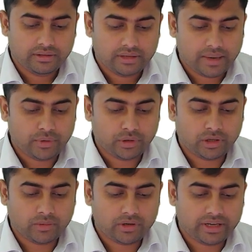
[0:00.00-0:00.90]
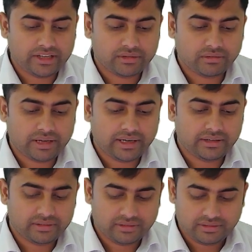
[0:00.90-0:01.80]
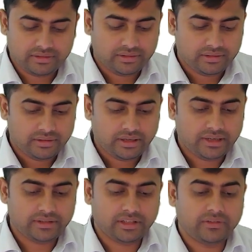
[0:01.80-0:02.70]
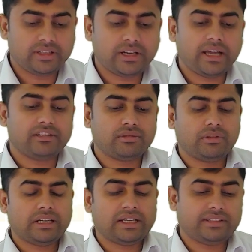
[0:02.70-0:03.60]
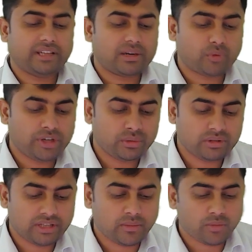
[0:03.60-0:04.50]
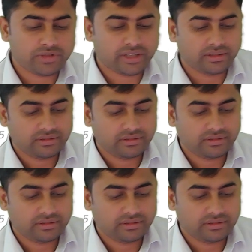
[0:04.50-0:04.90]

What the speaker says: I am talking about S1 and S3. Whether S1 and S3 are pointing to the same object?